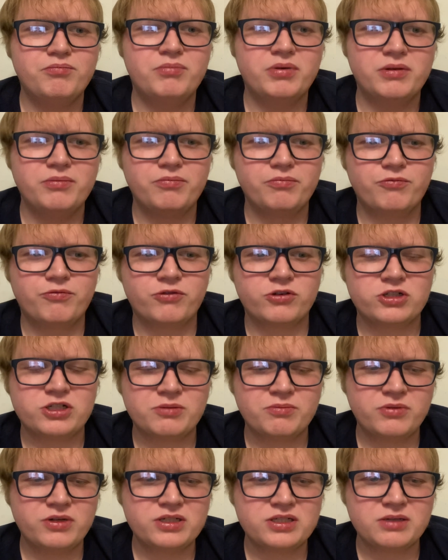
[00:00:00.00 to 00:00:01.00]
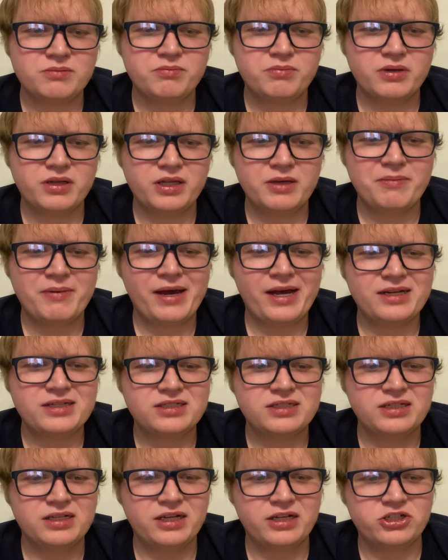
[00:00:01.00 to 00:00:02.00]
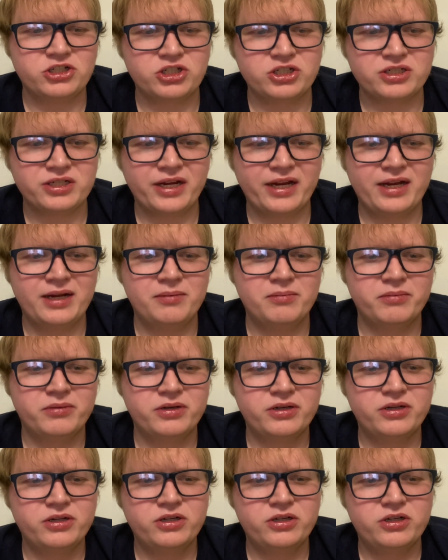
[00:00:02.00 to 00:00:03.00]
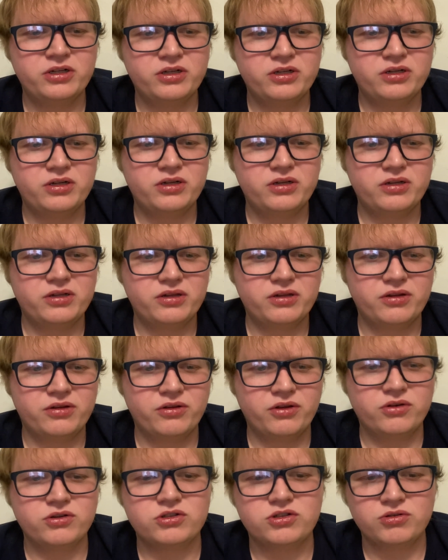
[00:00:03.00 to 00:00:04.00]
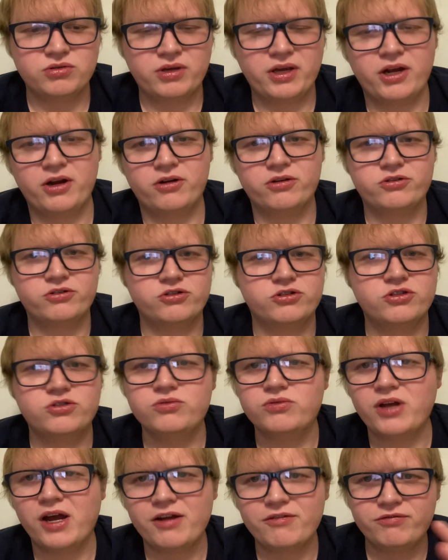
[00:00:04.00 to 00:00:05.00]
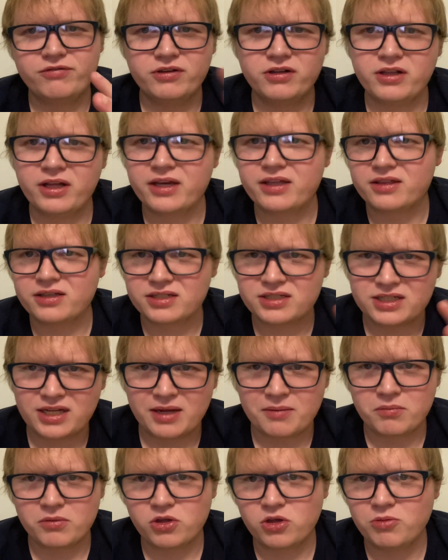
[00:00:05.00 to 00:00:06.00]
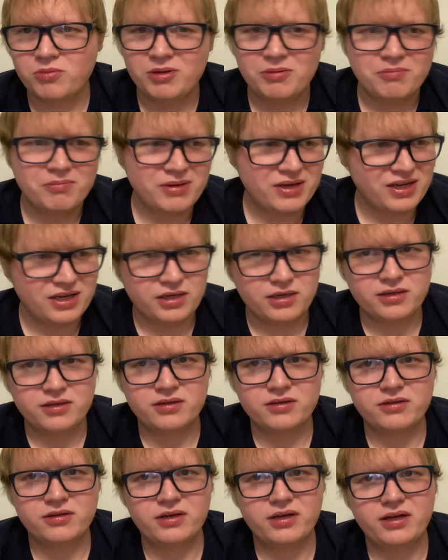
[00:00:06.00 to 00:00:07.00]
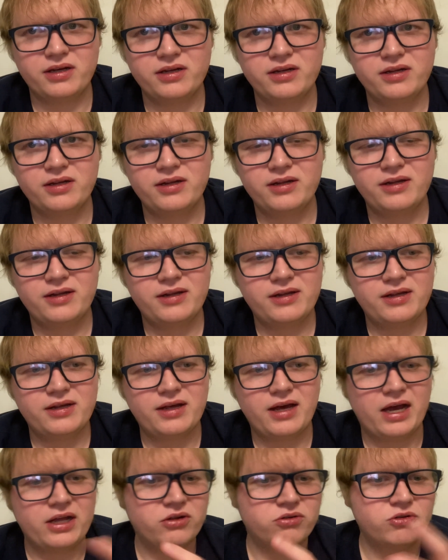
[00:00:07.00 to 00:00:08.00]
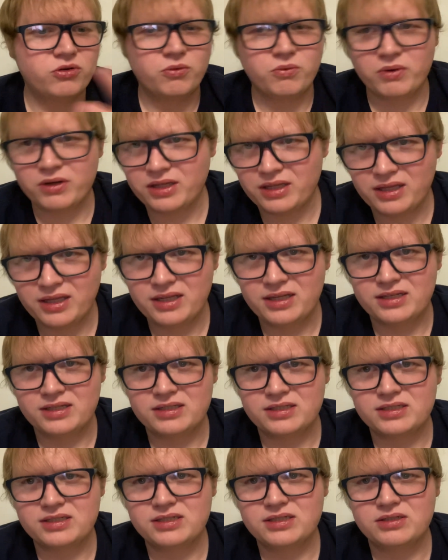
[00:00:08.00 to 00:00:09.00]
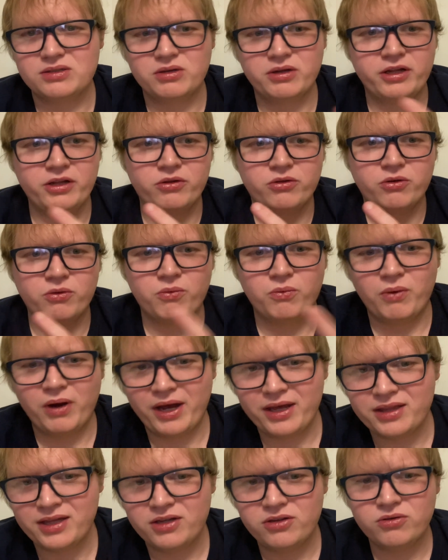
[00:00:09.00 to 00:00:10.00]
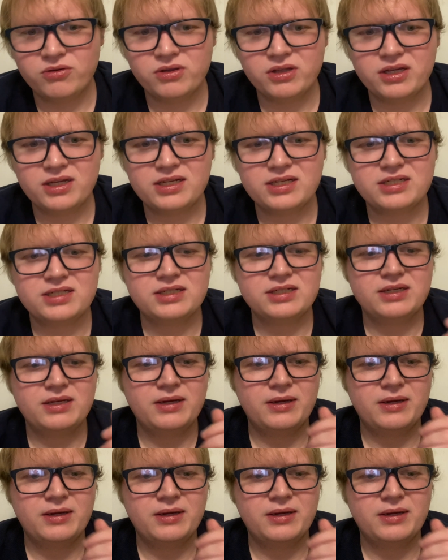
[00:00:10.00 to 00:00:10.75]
But for some reason, Billy Batson and Shazam, those two characters, do not feel like the same human being. I don't know what it is. I don't know why they do this.